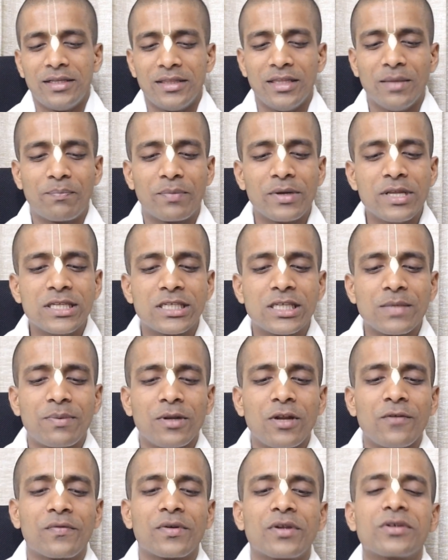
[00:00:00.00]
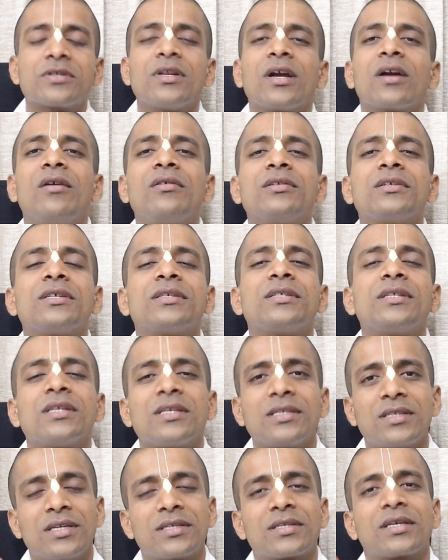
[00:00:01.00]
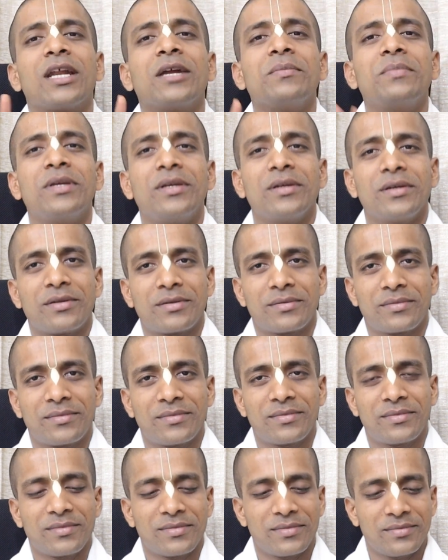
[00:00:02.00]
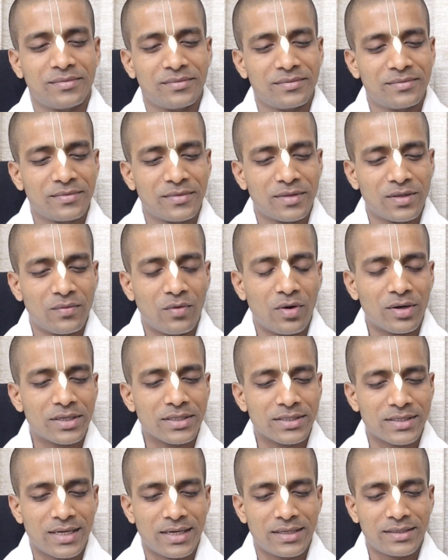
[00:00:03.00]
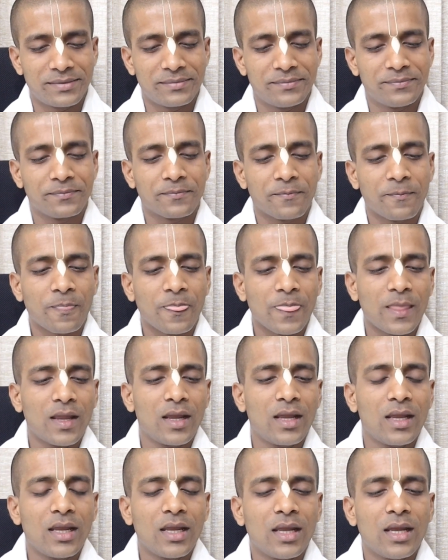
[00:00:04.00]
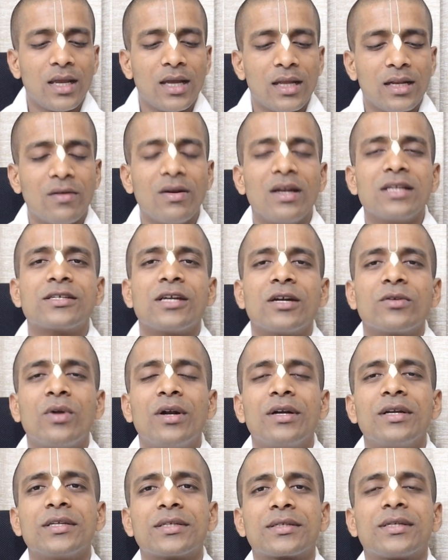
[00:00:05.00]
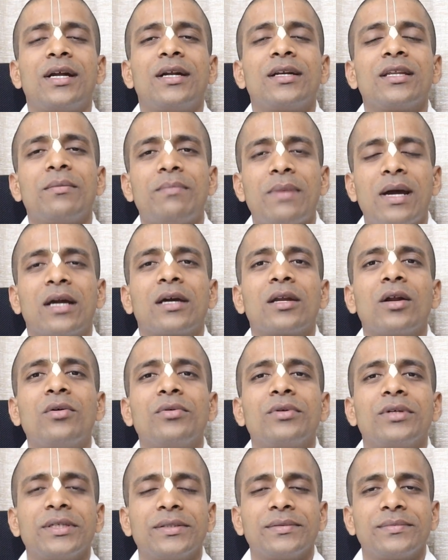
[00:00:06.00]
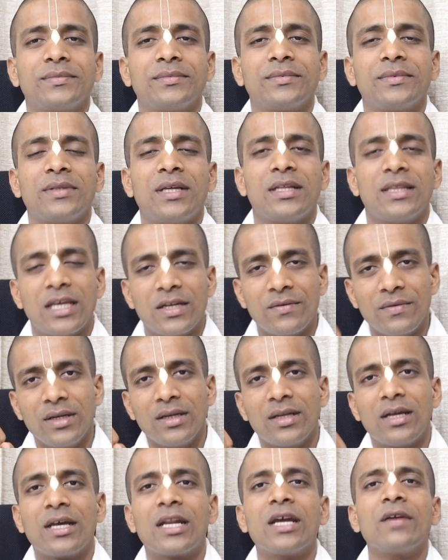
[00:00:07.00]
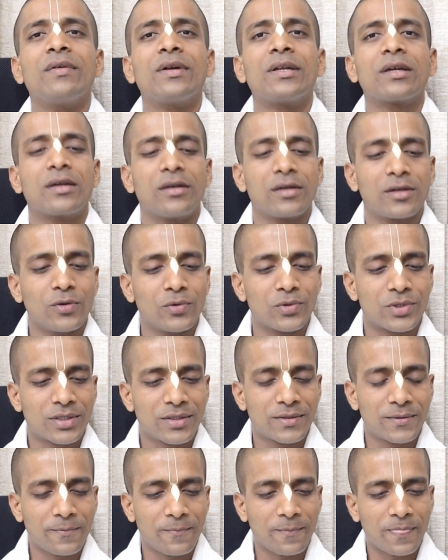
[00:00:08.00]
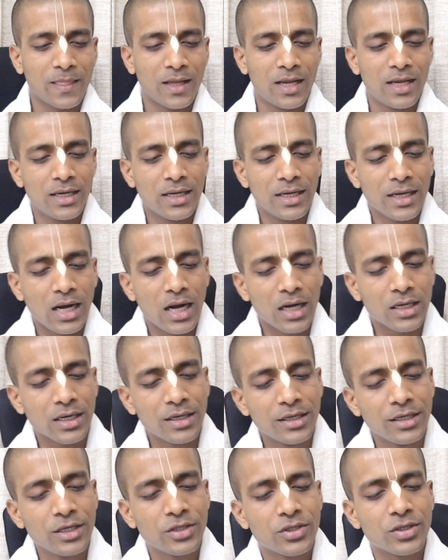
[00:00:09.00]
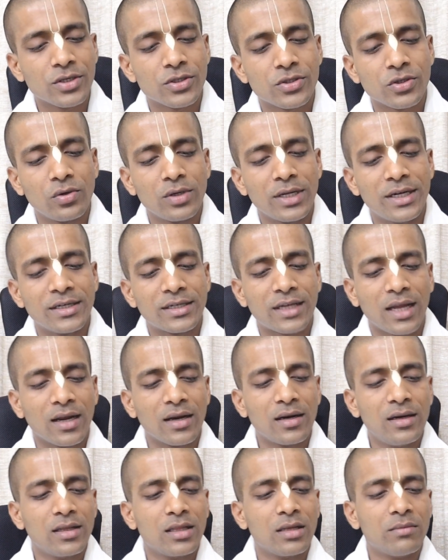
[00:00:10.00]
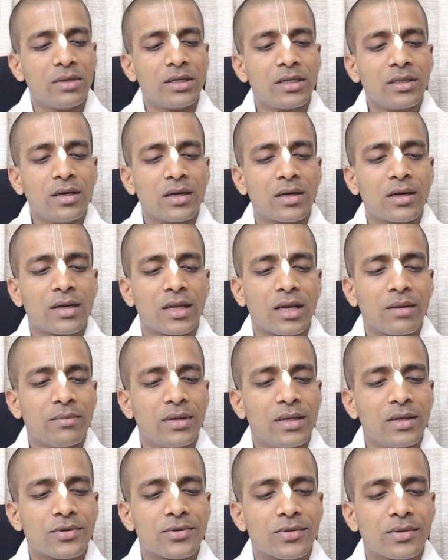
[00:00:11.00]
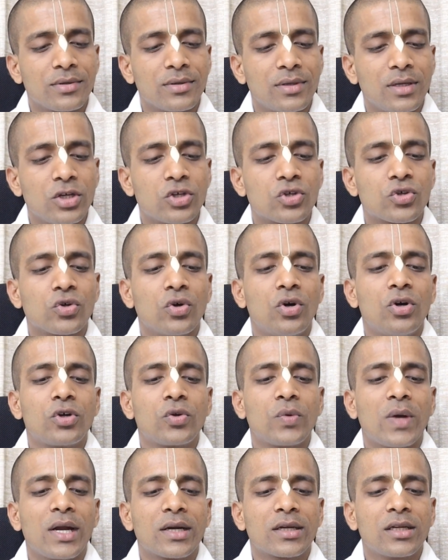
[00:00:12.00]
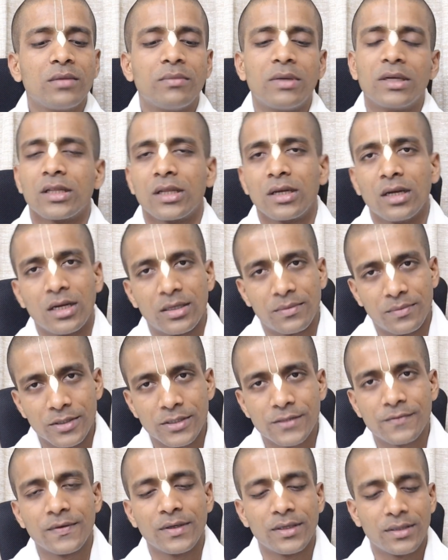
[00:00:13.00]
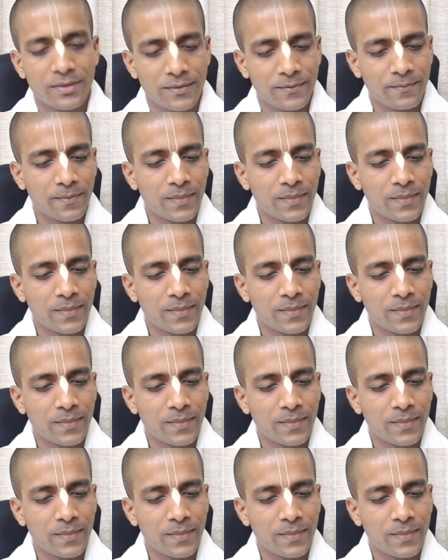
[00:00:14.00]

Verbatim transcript: The principle of Krishna consciousness is described here. Hmm. What is that? Now, let us try to understand the background and then we will arrive at a conclusion. A conditioned soul entangled in the material contamination is sure to act in material atmosphere